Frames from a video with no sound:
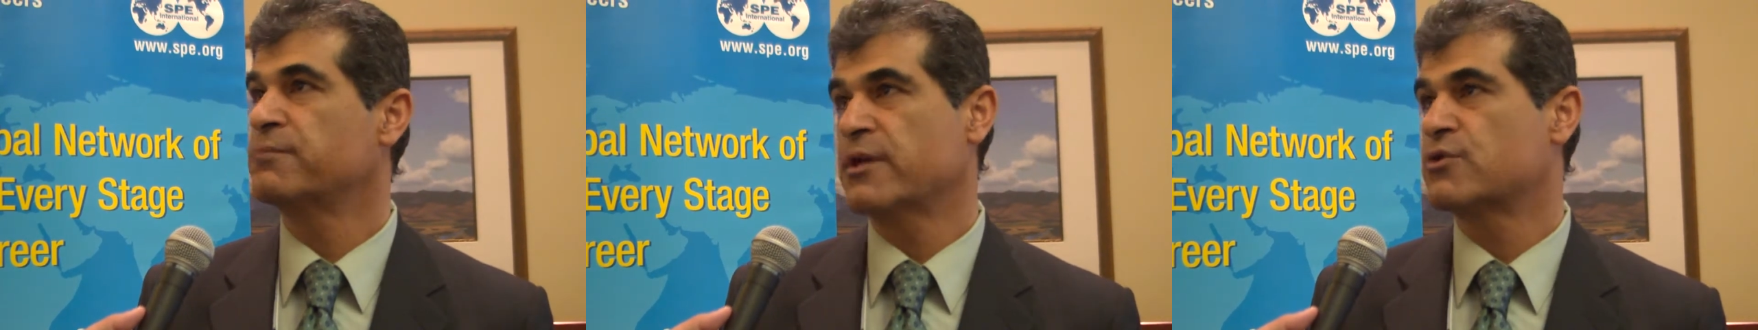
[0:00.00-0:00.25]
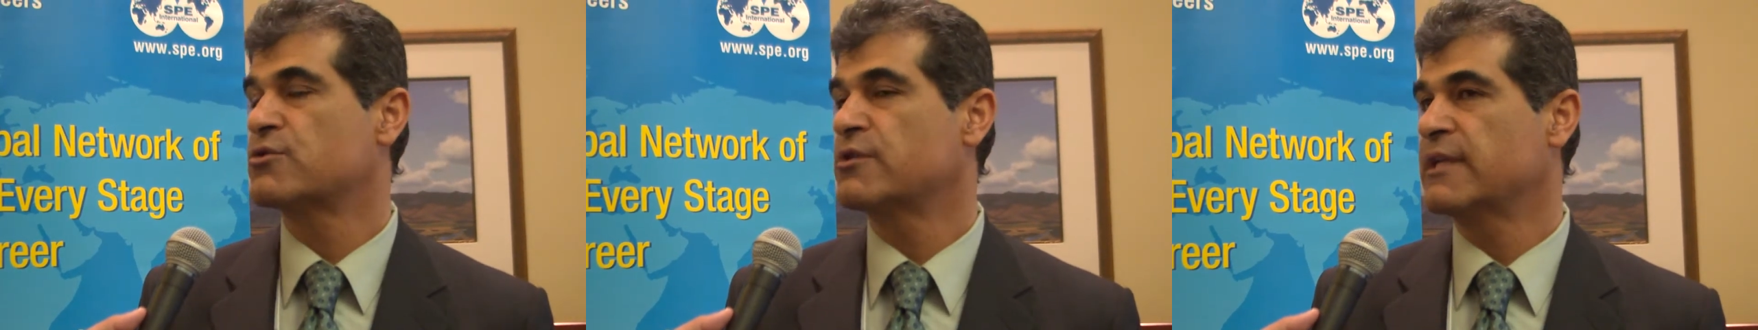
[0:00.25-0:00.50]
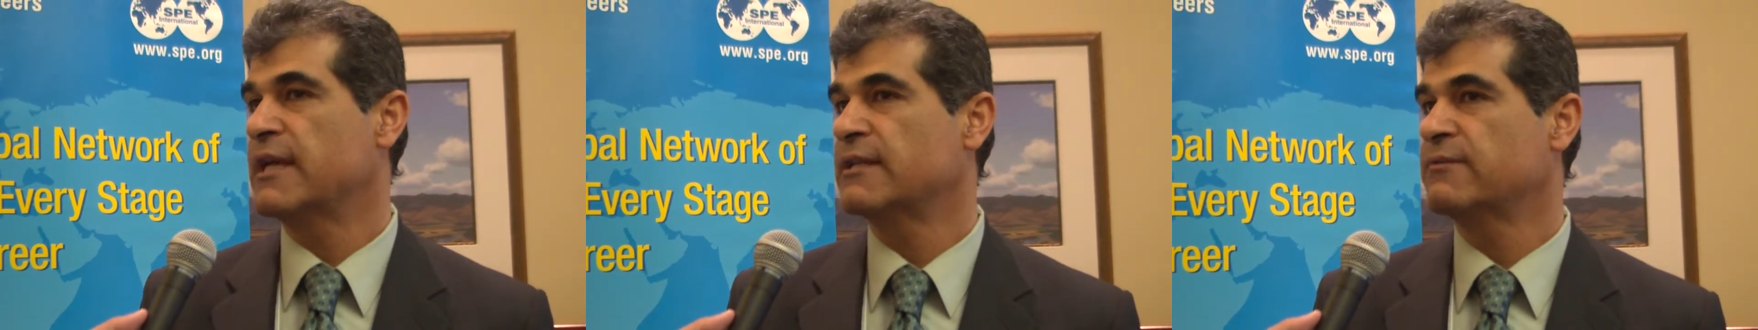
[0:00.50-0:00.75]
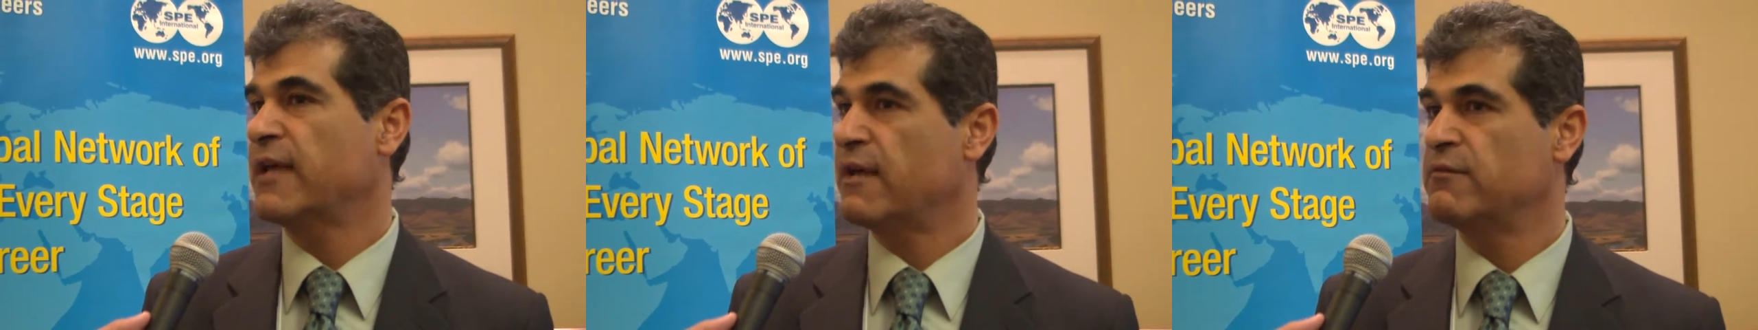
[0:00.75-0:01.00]
make sure
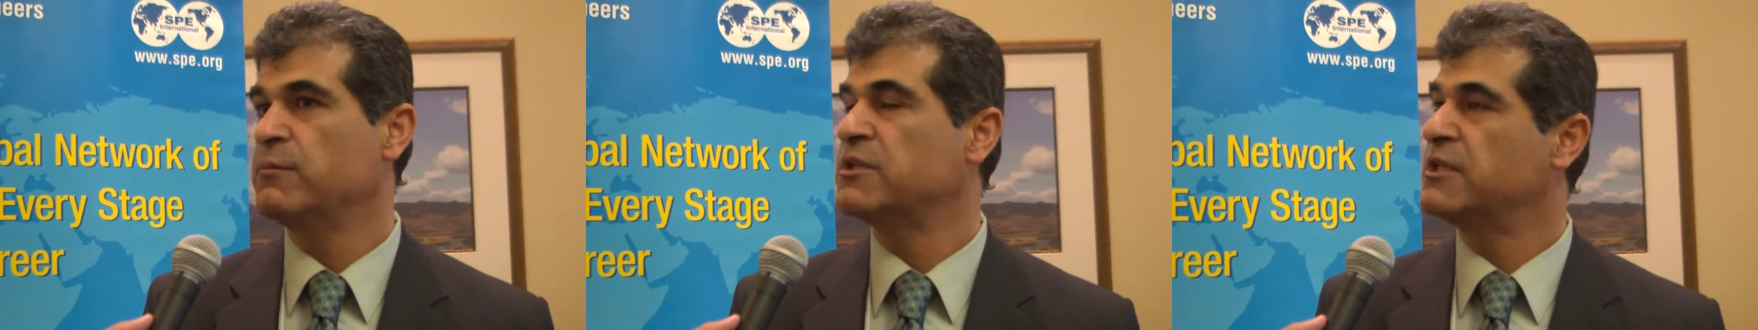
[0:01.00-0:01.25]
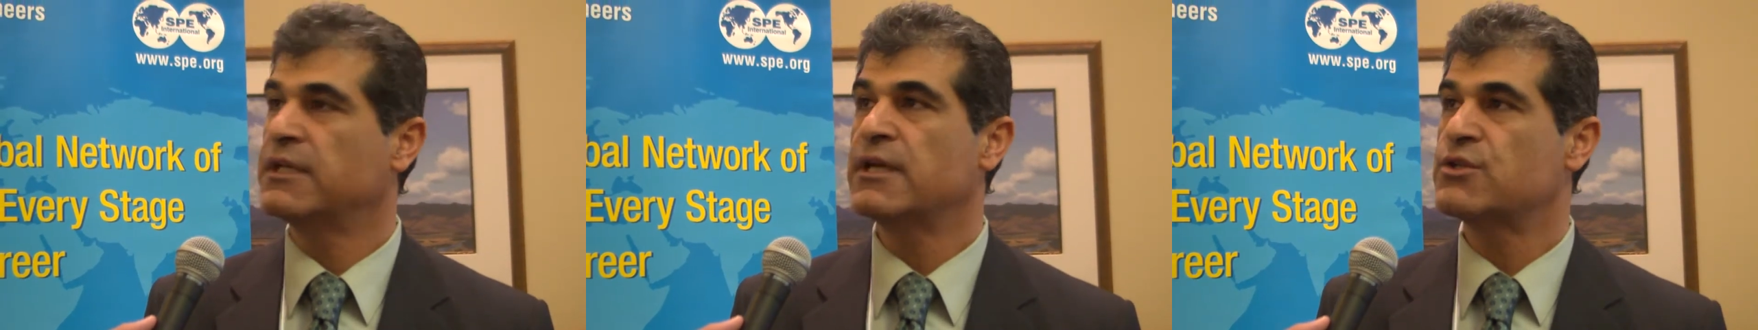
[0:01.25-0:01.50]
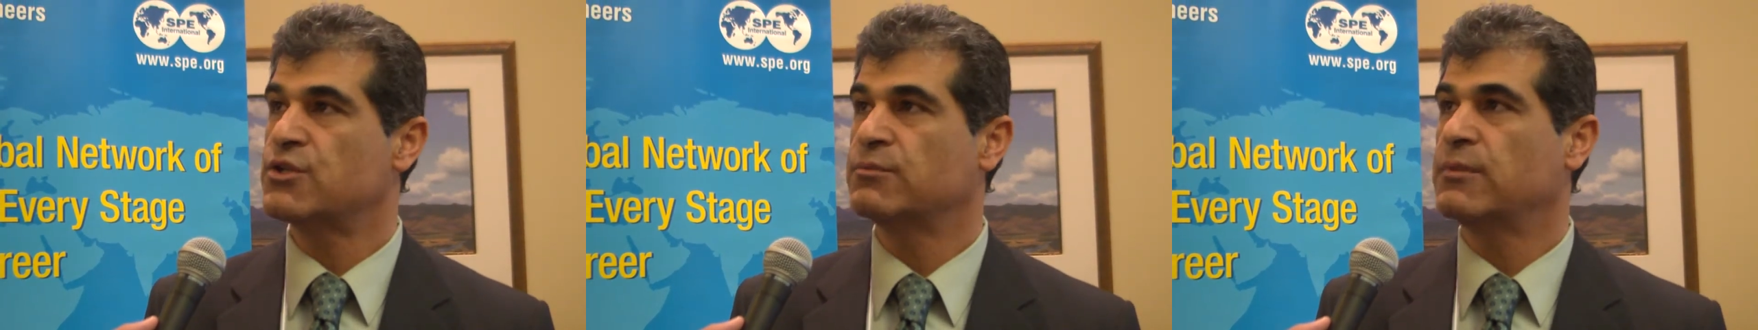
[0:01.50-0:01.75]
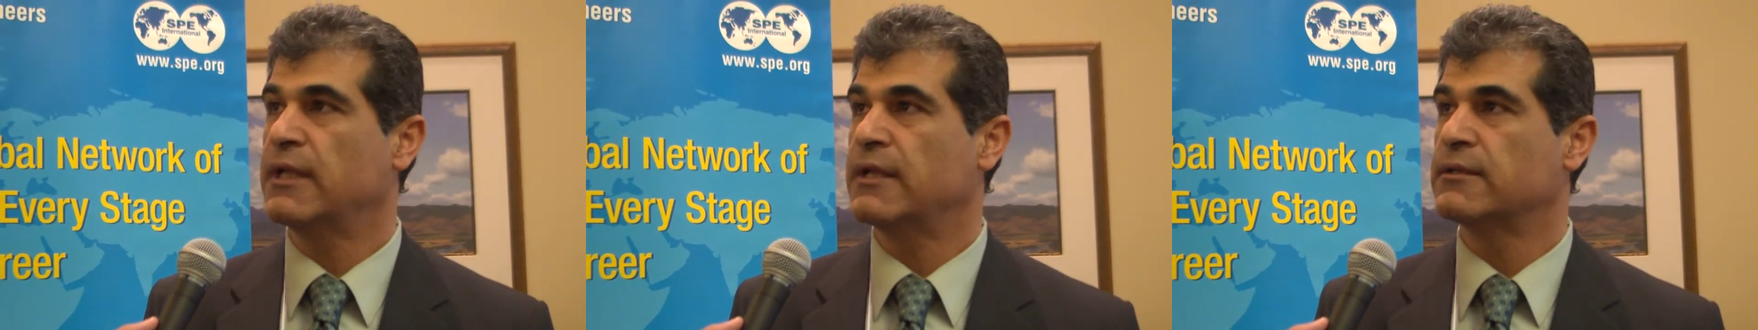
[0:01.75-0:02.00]
that we have a
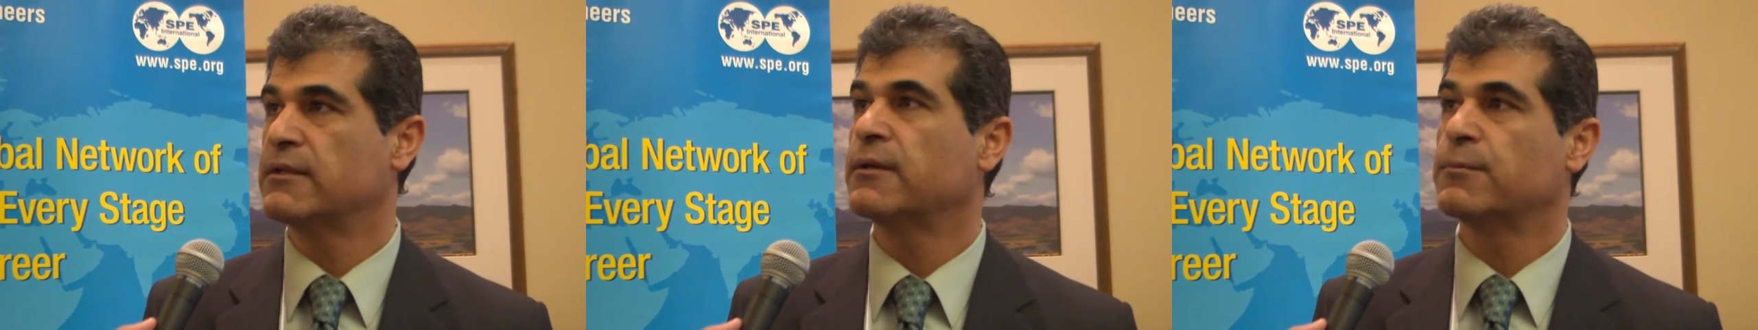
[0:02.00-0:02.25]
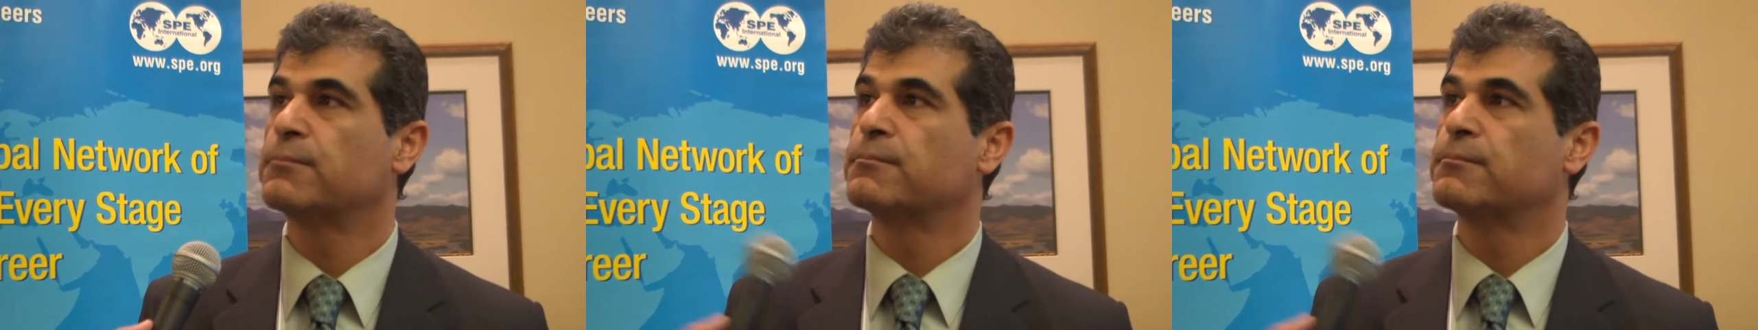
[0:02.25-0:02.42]
mitigation plan. Yeah.